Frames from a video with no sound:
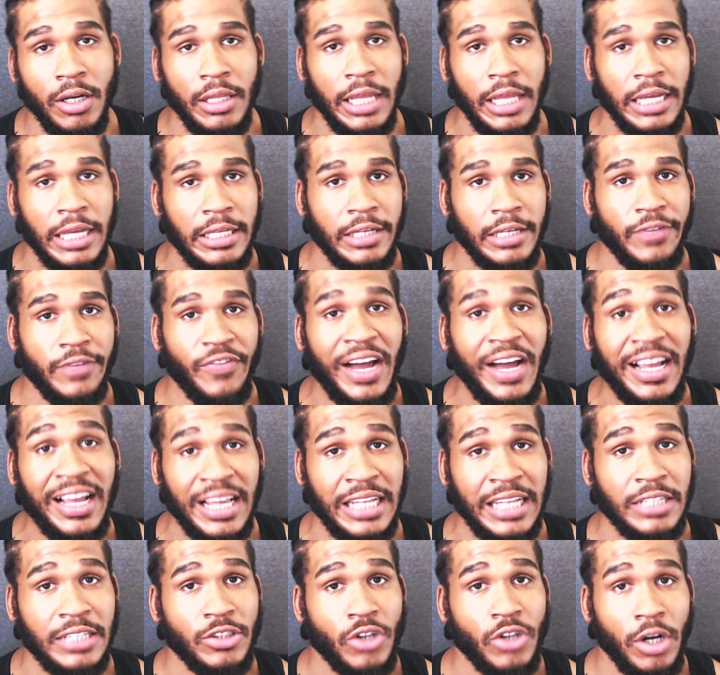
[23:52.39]
Like, if I
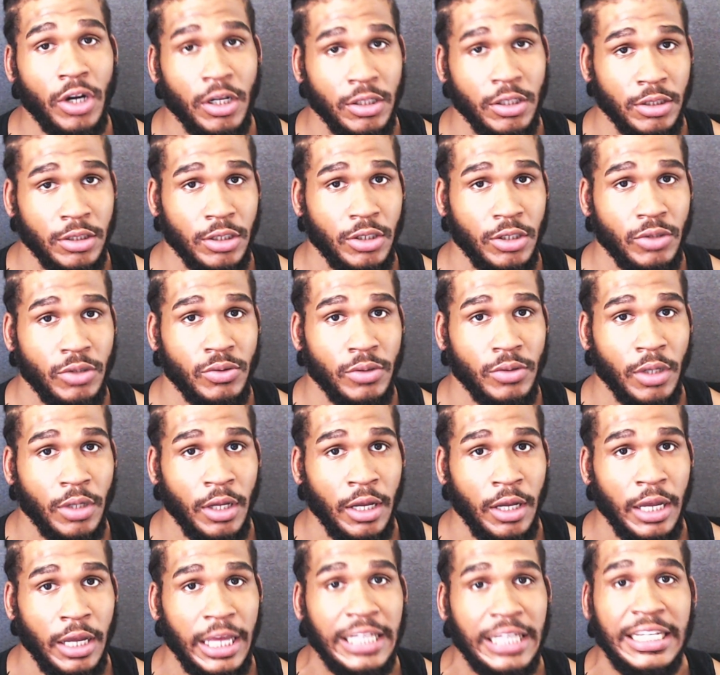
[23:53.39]
can't talk to you
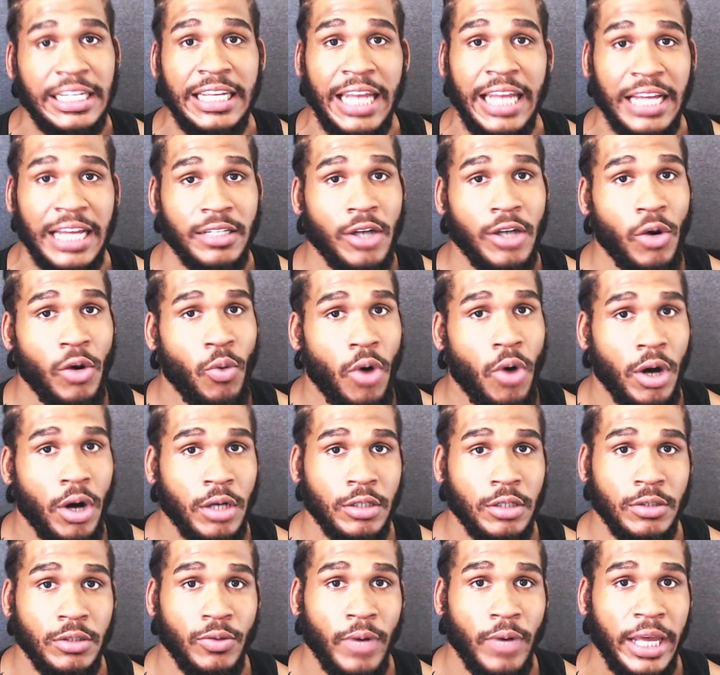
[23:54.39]
and it ain't no walking
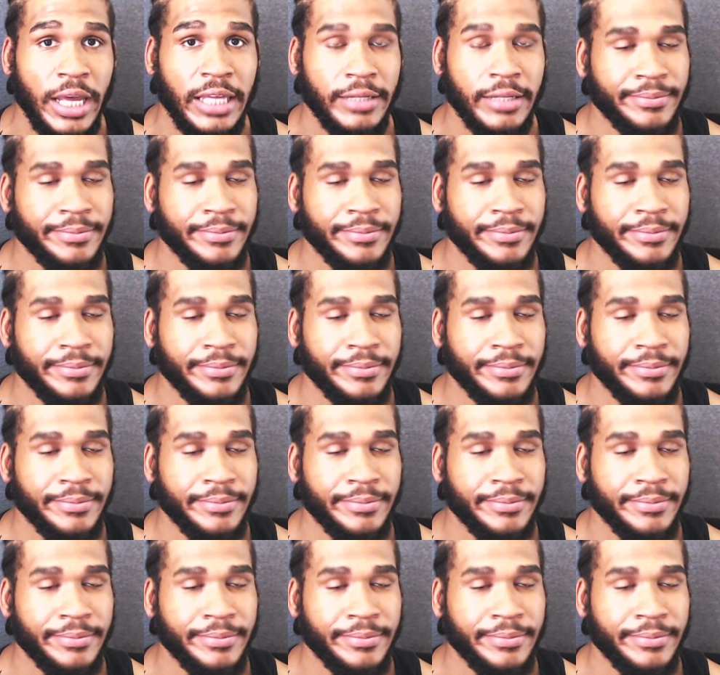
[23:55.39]
away,